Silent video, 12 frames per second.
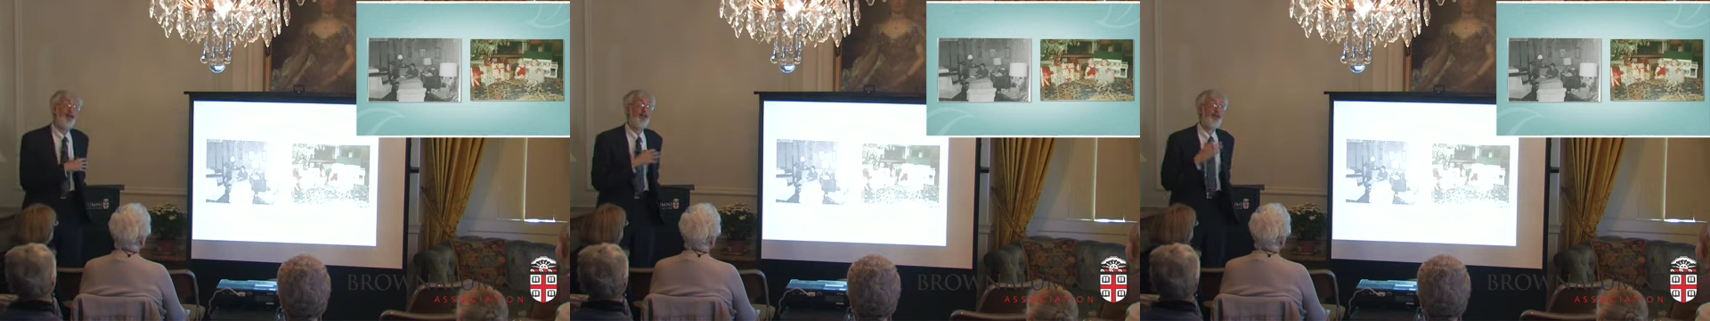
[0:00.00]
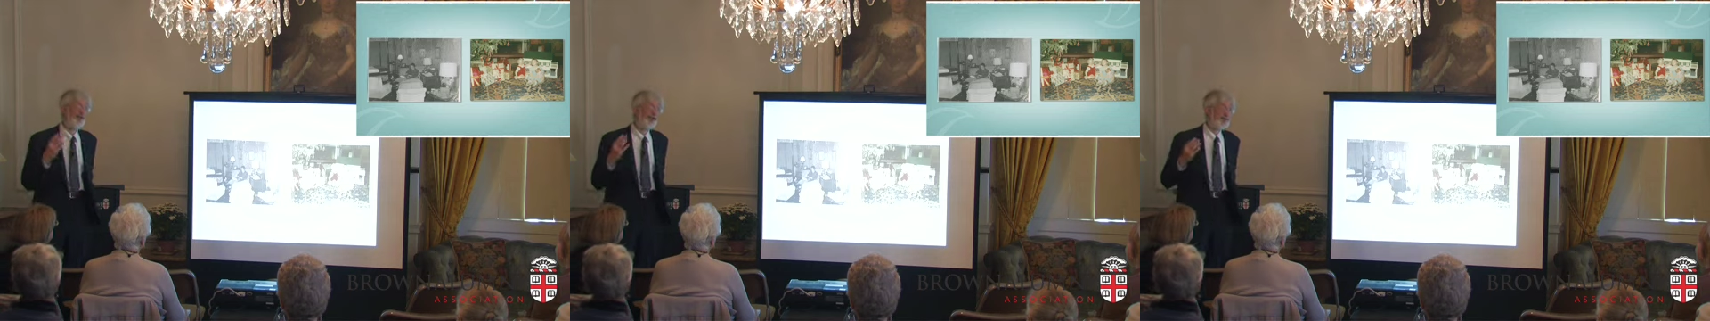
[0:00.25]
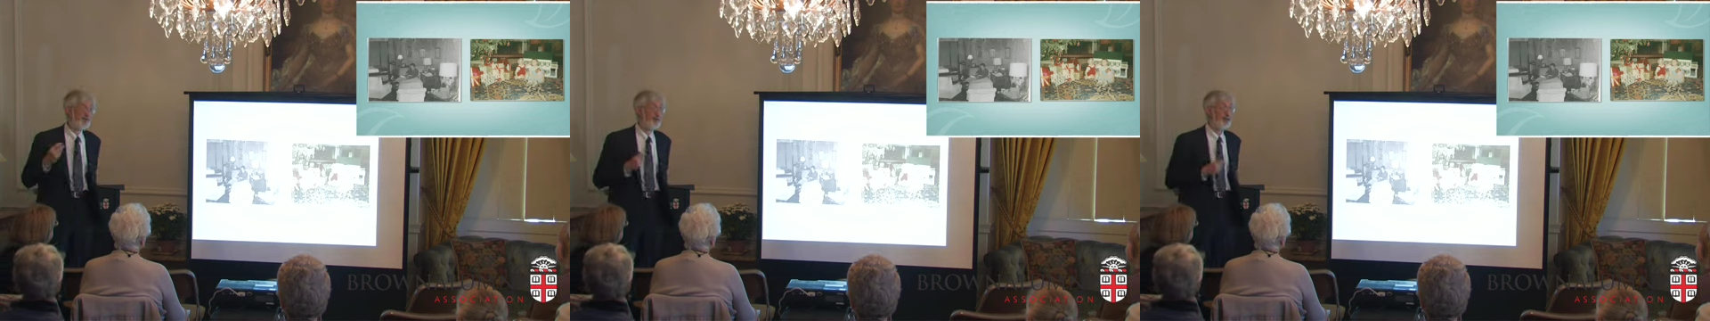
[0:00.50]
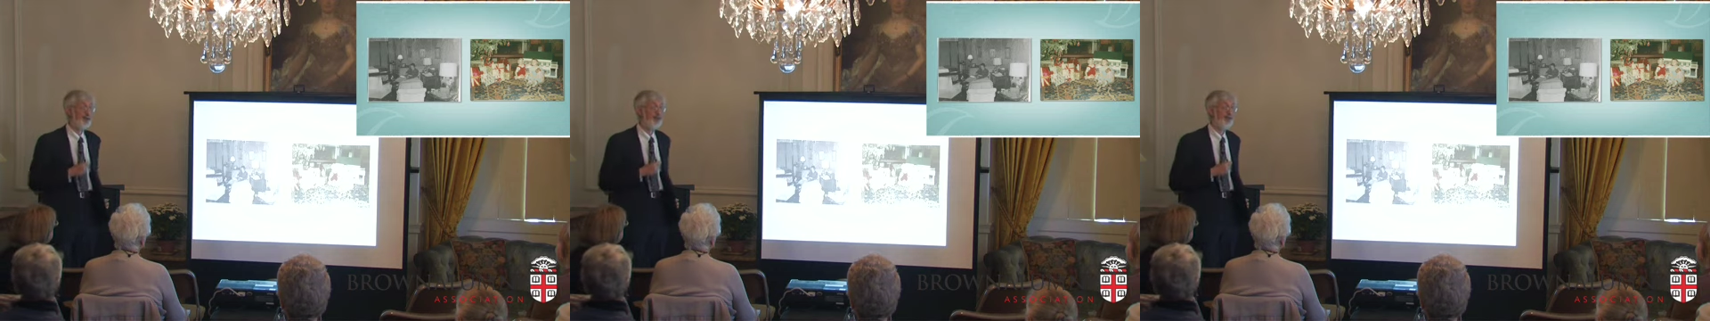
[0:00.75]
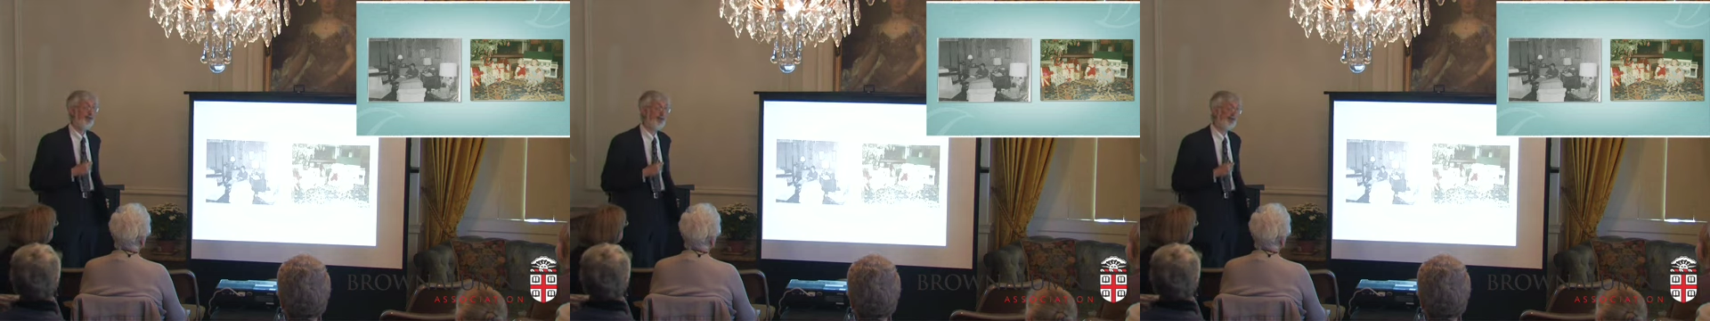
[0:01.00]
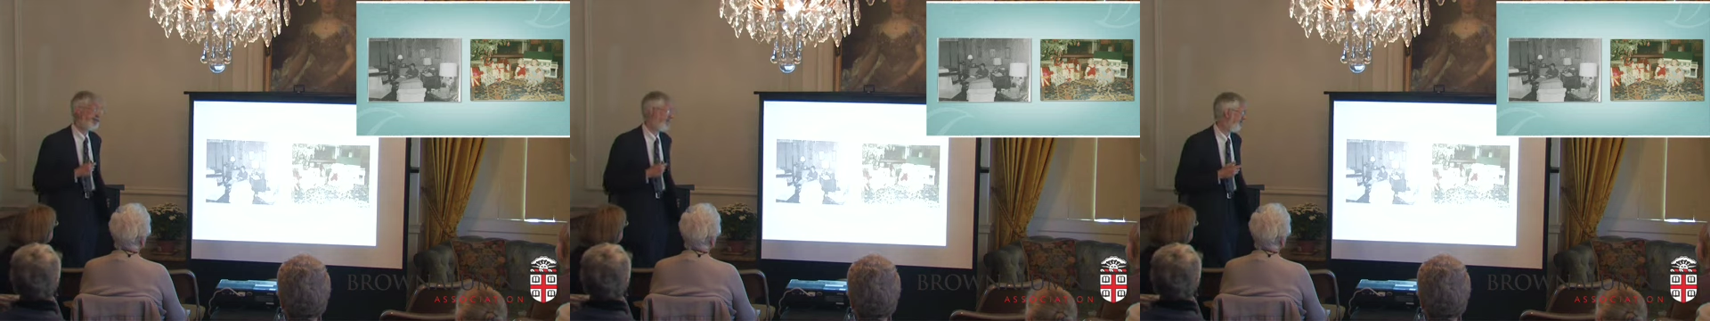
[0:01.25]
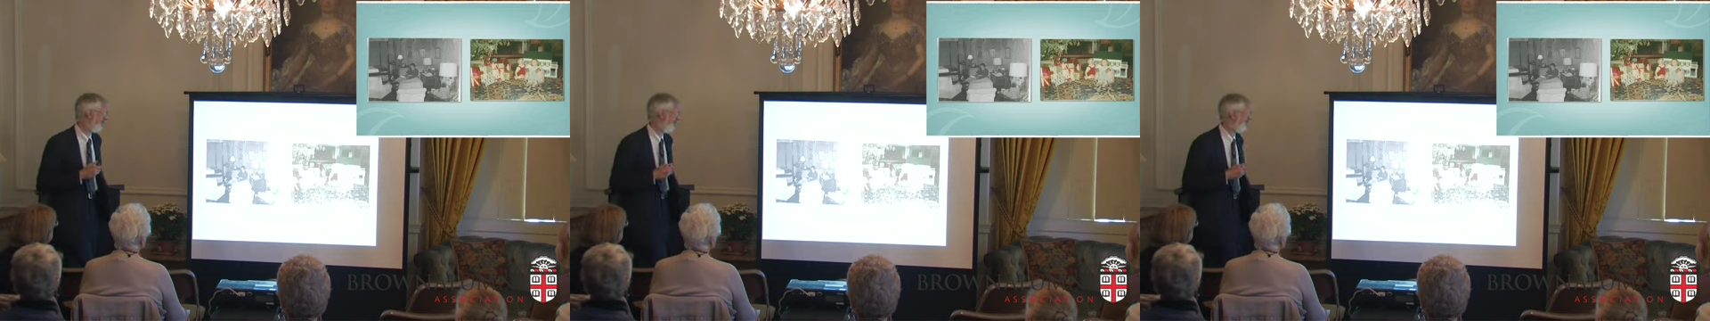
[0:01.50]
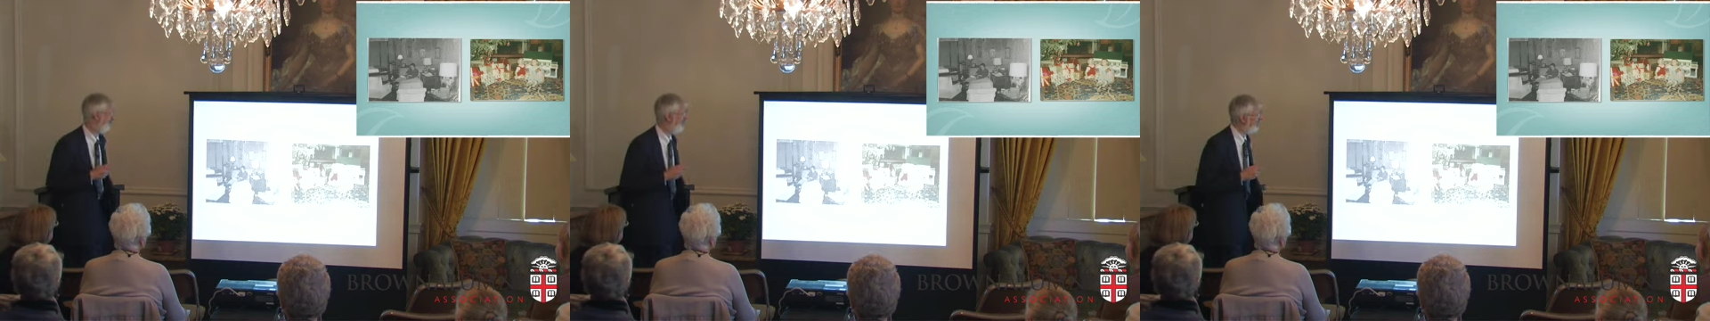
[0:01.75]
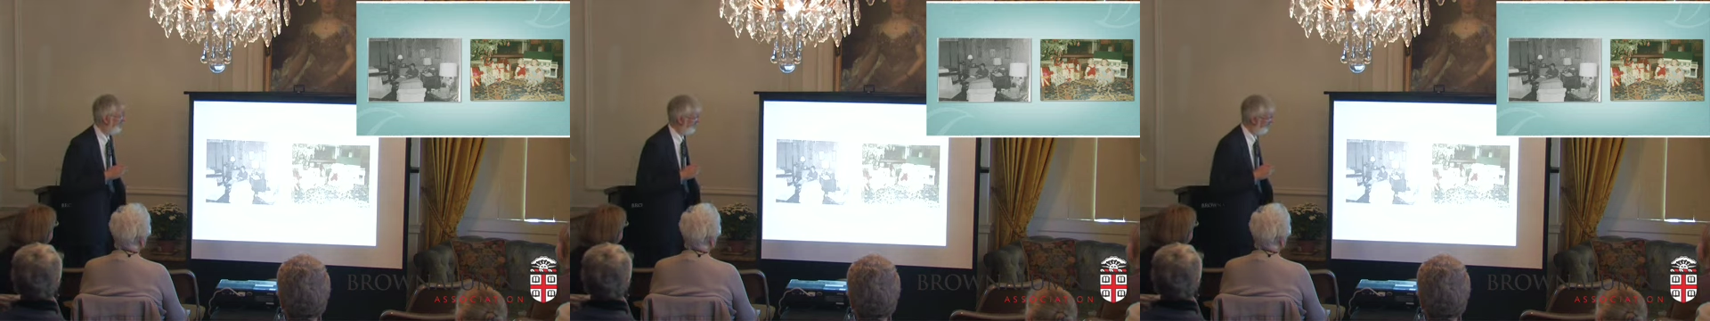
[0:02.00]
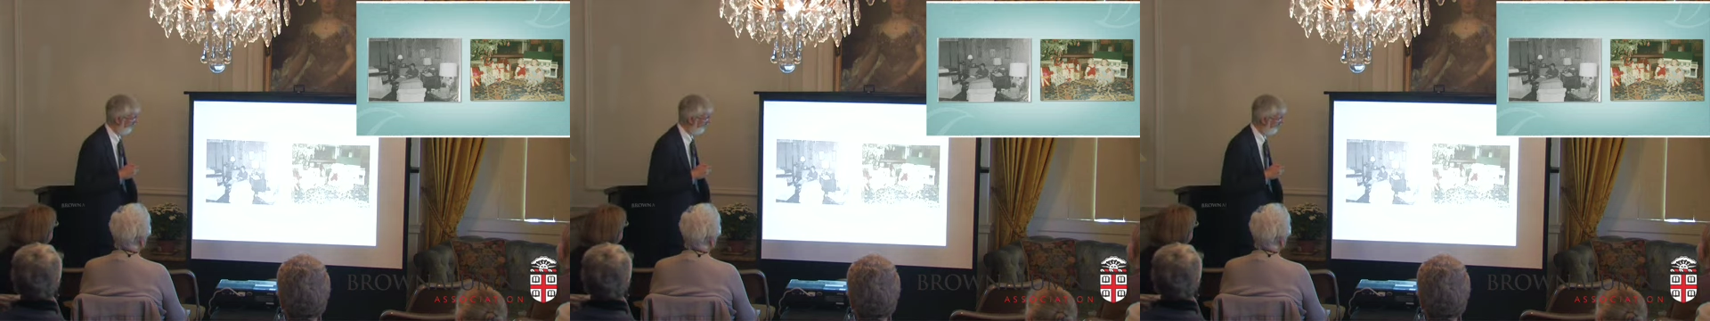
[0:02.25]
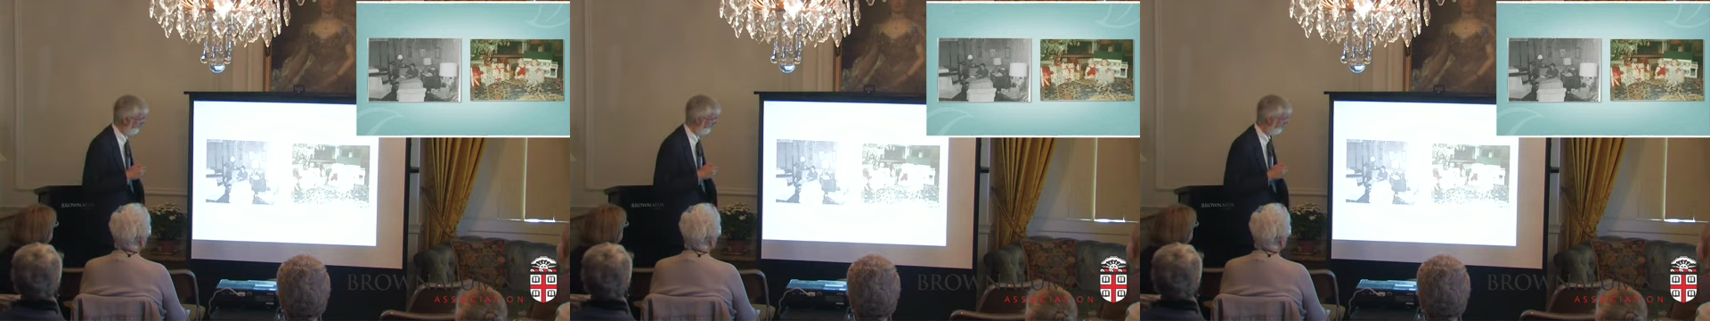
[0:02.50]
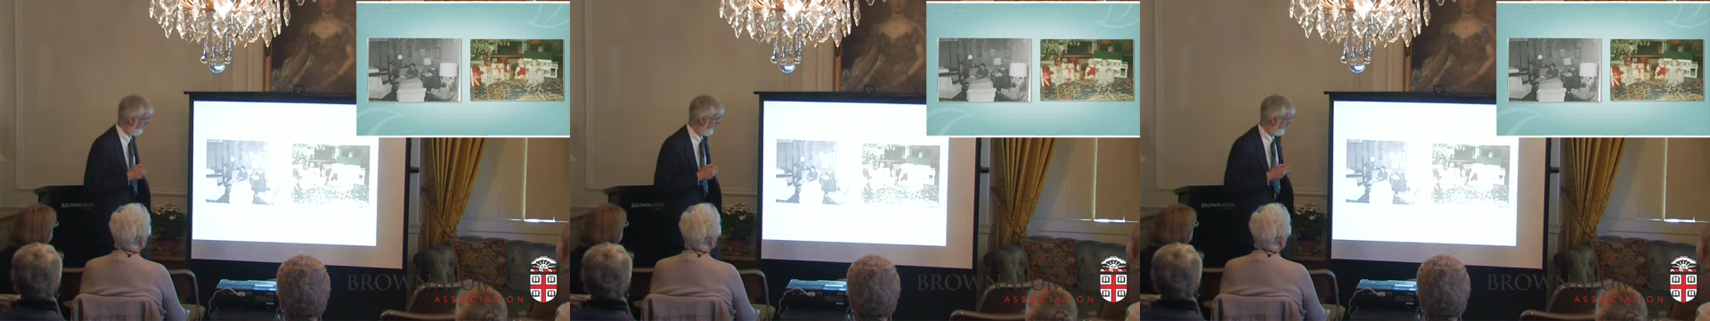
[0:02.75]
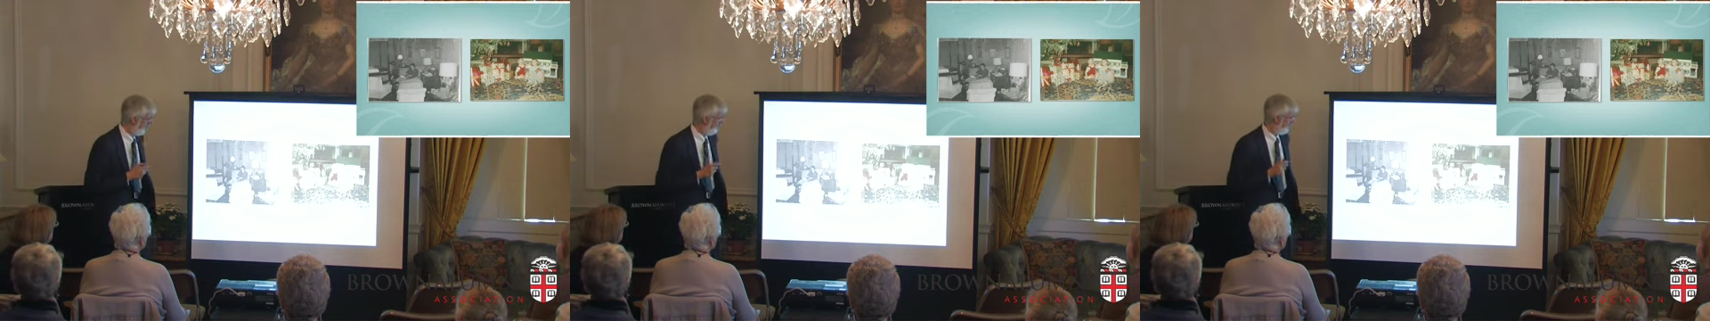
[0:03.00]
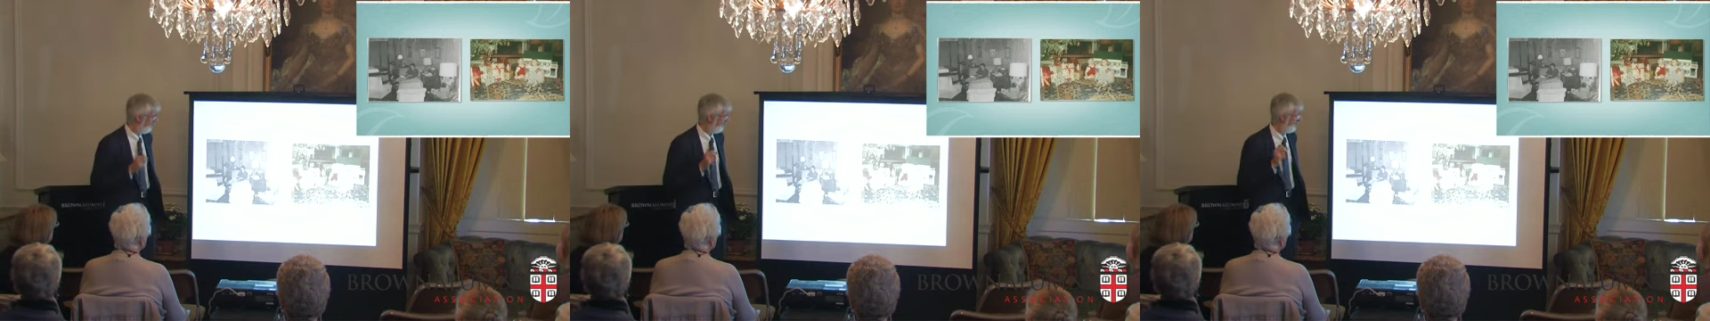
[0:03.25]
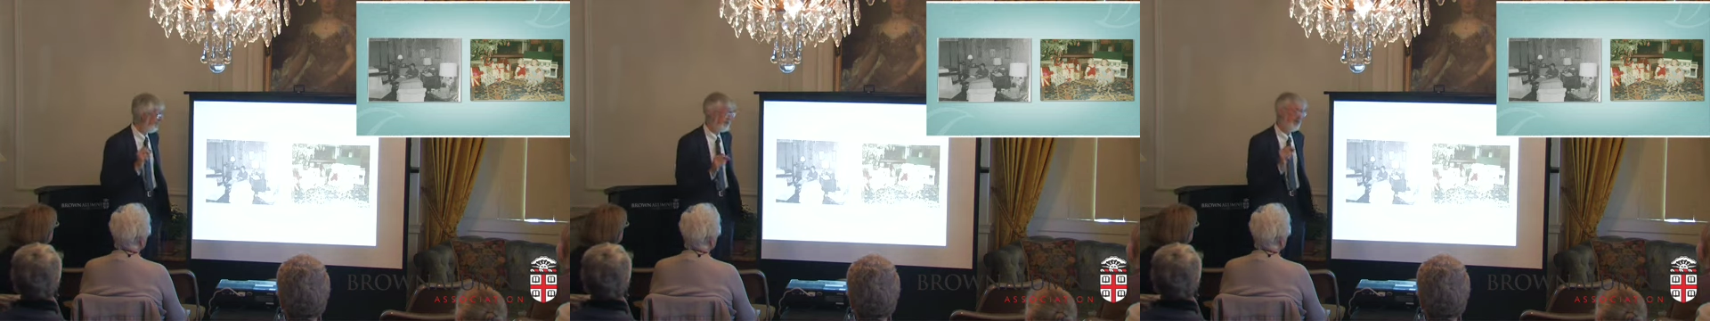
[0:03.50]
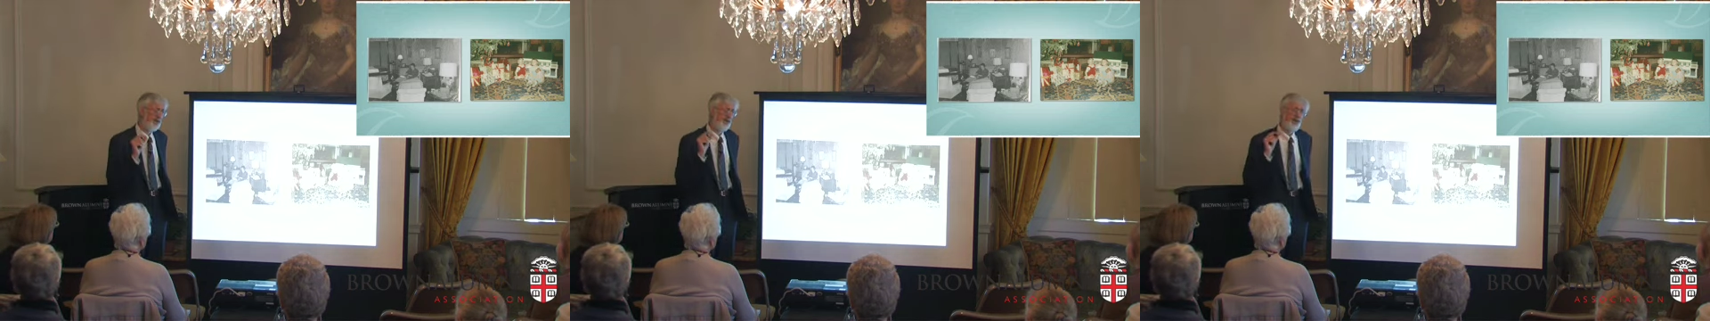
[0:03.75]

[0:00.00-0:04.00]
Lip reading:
[unreadable: no face in view]